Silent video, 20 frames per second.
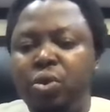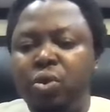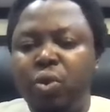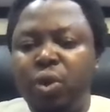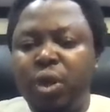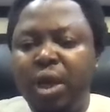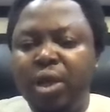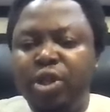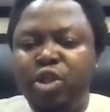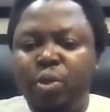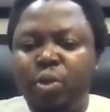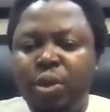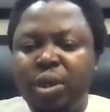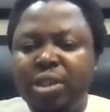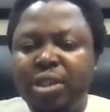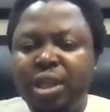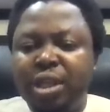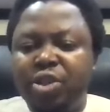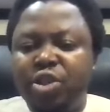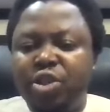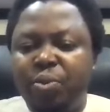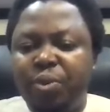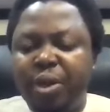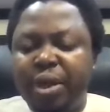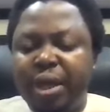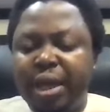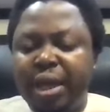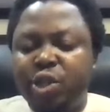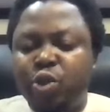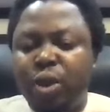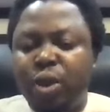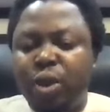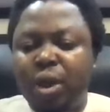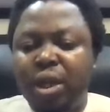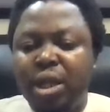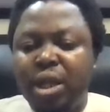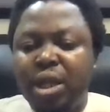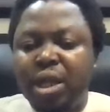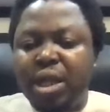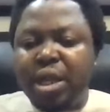Okay, someone is saying something here as well.